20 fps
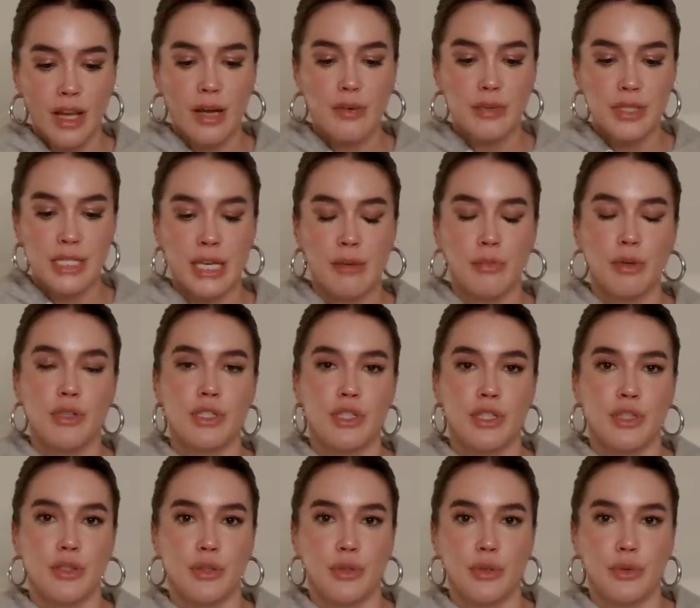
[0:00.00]
I was able
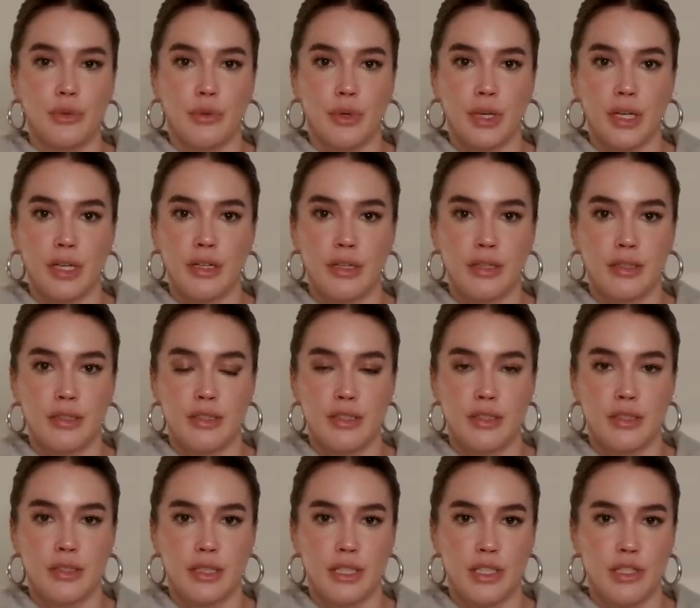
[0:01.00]
to
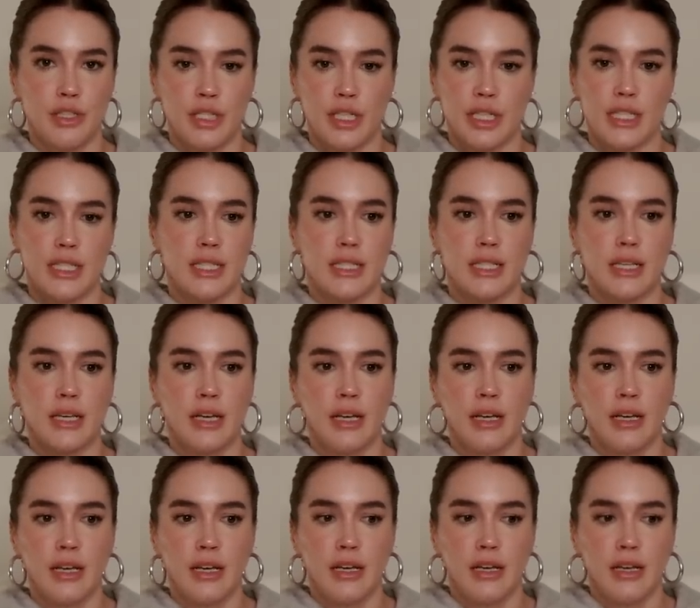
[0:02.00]
just
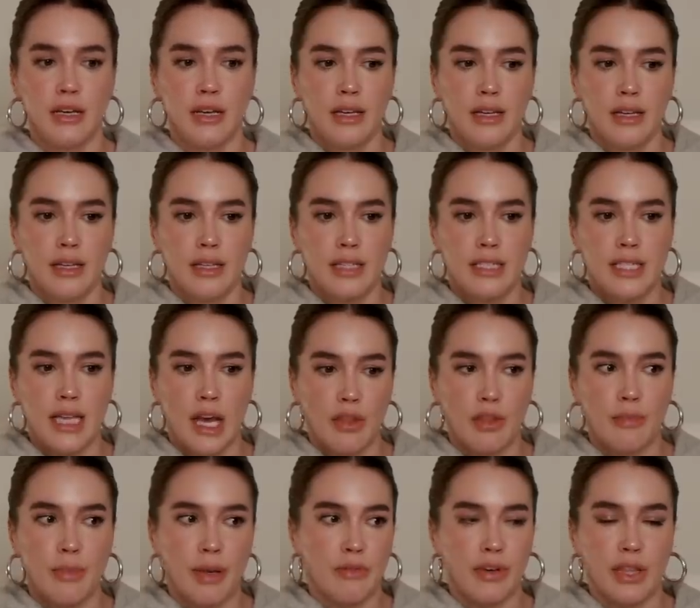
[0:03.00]
tell
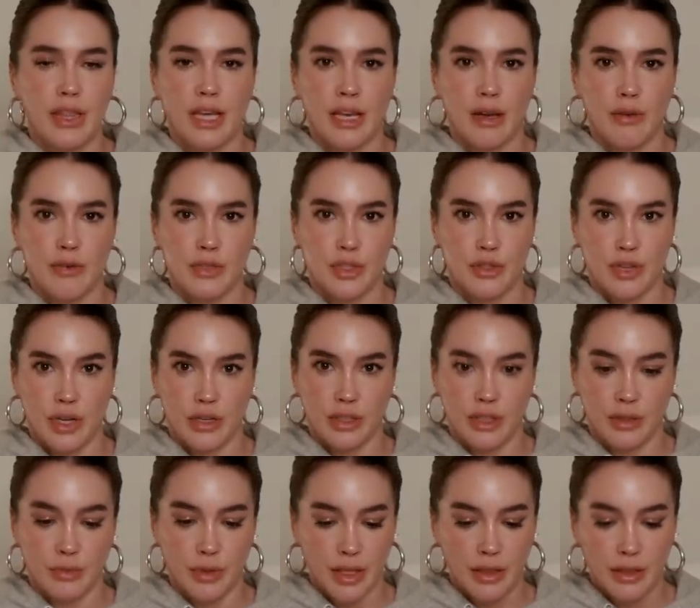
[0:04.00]
them everything I was
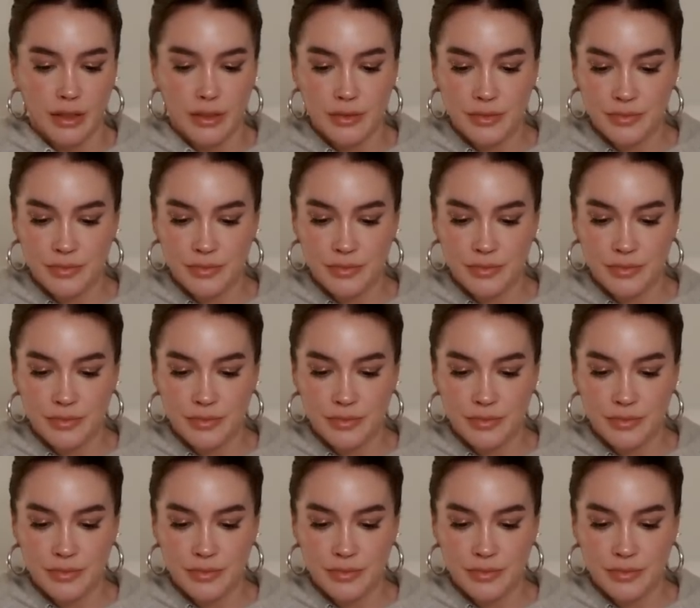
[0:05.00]
struggling with.